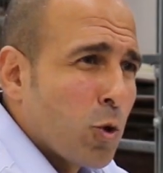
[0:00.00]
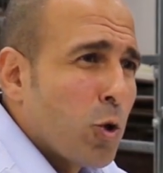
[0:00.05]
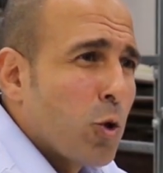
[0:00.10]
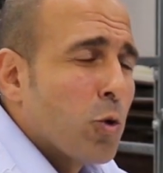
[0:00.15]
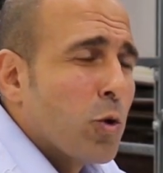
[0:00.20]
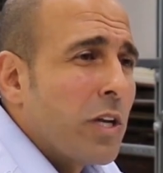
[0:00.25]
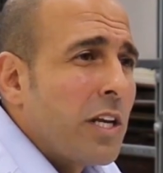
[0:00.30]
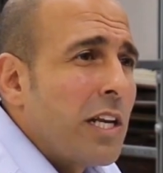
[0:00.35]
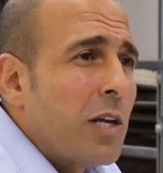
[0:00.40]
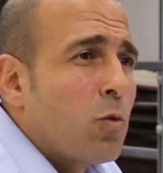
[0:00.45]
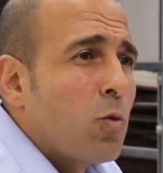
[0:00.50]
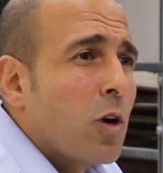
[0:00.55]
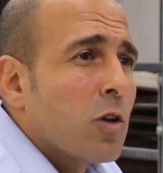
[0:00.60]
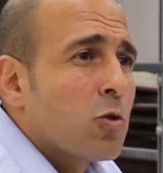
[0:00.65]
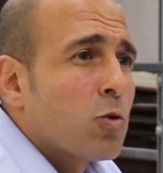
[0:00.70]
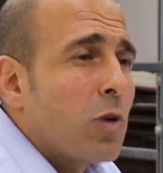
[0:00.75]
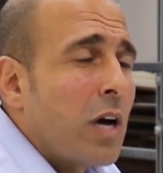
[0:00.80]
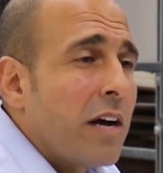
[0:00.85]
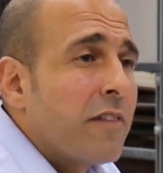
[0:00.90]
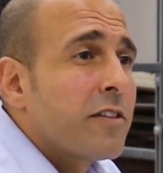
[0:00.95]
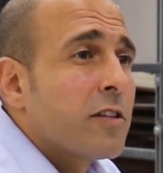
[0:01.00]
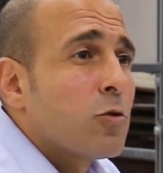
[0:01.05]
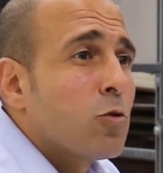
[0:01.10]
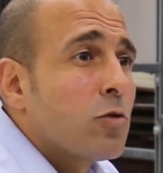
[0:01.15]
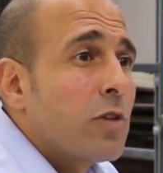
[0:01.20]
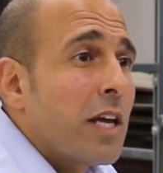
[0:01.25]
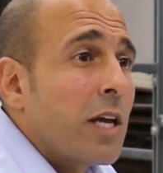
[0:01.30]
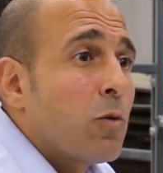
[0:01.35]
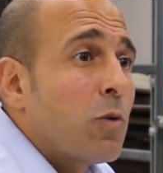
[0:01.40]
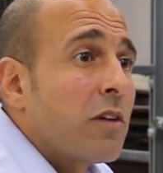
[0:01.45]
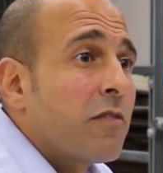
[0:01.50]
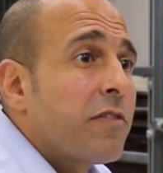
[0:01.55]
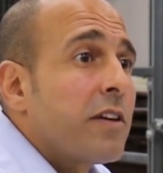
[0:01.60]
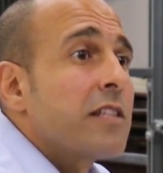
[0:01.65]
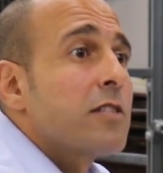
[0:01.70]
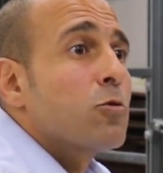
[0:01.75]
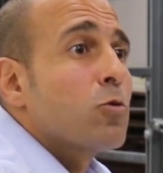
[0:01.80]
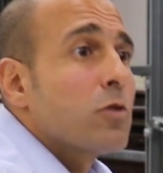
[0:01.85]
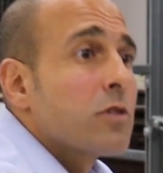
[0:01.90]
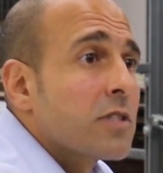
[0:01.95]
you really want to have it today when
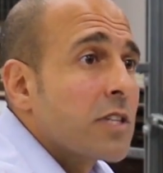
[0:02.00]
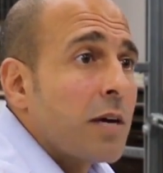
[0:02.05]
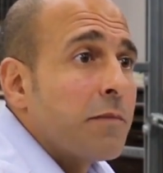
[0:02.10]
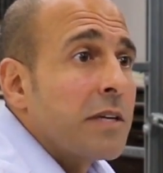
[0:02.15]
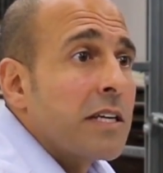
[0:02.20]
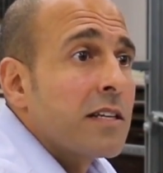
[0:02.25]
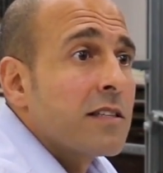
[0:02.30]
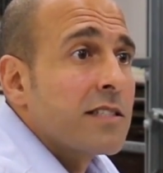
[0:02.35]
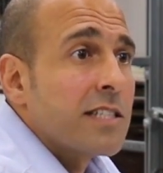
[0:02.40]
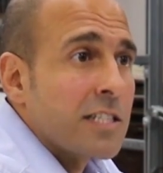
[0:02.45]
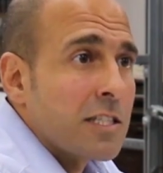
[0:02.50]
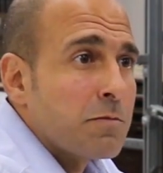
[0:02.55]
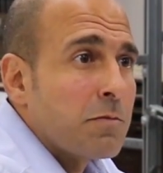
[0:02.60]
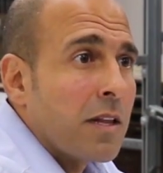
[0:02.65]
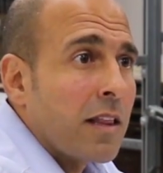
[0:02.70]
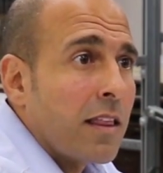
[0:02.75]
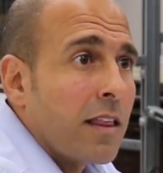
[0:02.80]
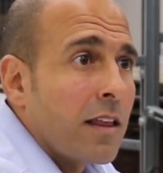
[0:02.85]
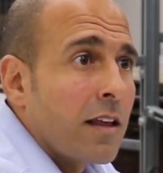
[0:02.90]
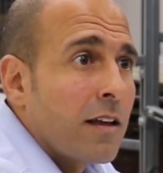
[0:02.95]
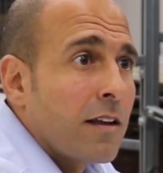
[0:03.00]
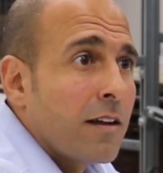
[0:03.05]
phase 2 is coming in 6 months?